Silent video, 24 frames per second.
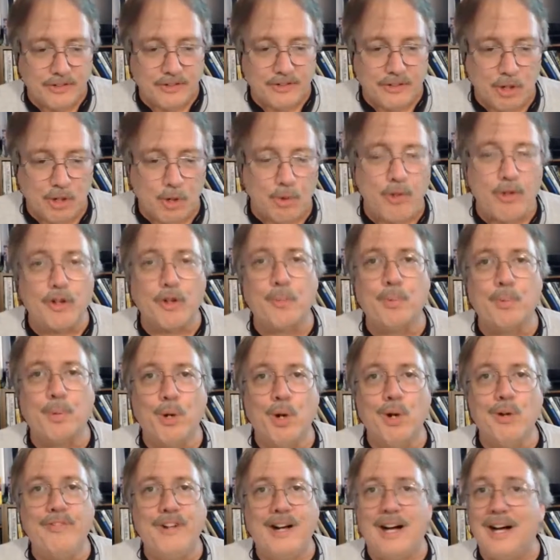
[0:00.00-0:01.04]
go to their
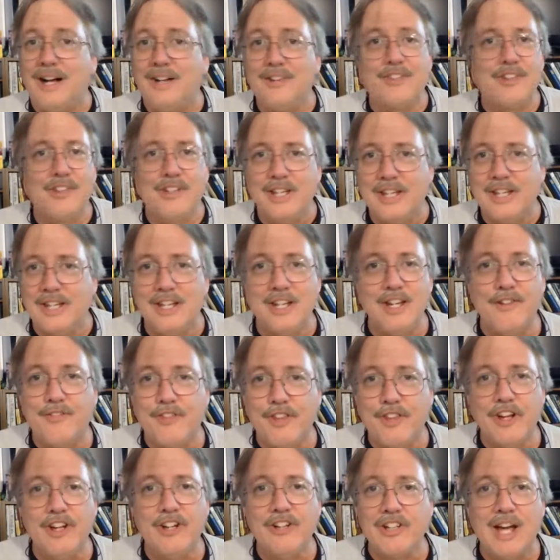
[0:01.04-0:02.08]
profiles, and if
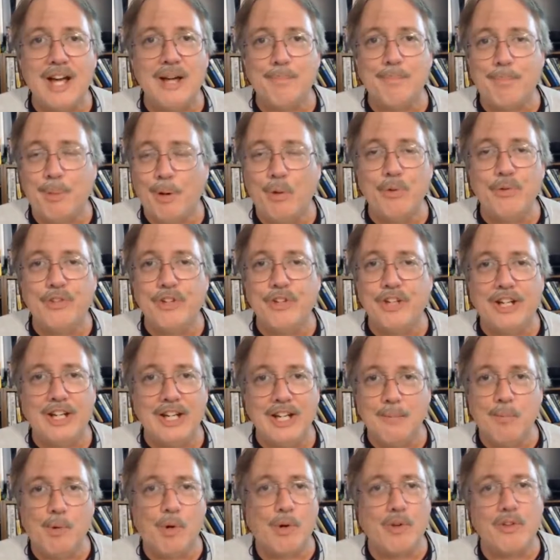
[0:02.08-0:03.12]
they're not posting
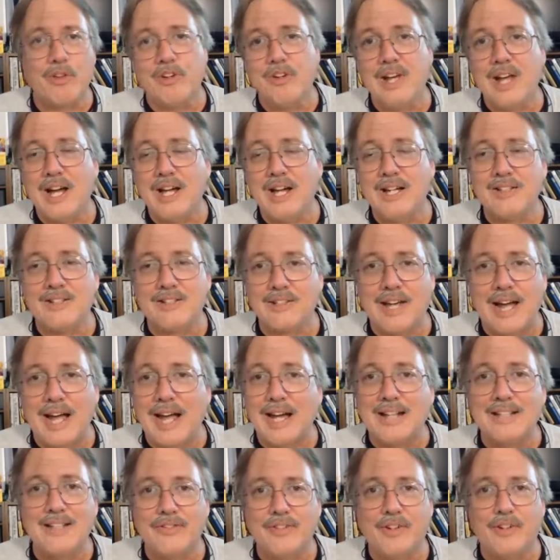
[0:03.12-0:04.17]
anymore, they're not
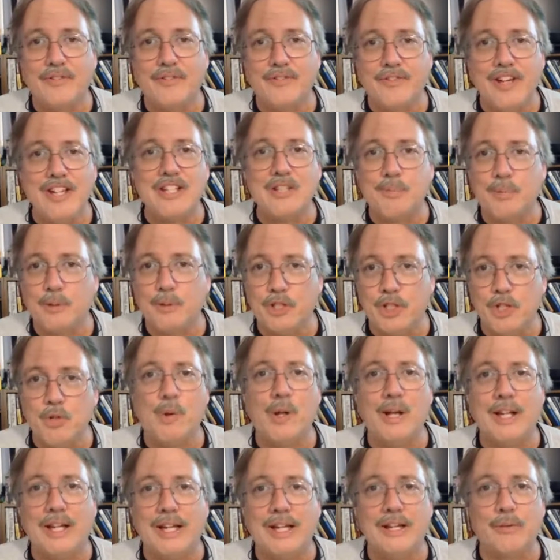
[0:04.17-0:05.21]
active on Facebook, you
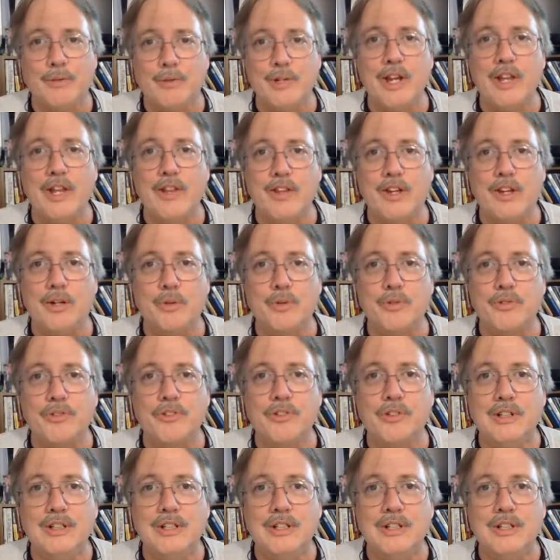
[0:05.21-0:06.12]
want to get rid of those.